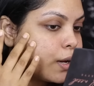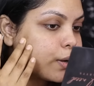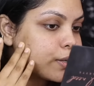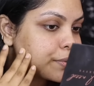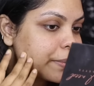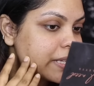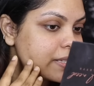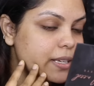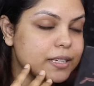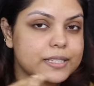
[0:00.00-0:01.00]
Okay, so my
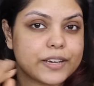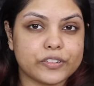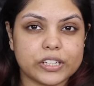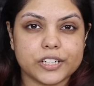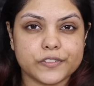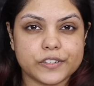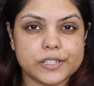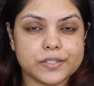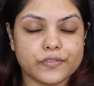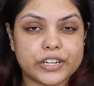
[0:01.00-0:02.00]
skin definitely
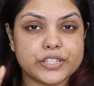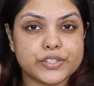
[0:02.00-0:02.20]
feels very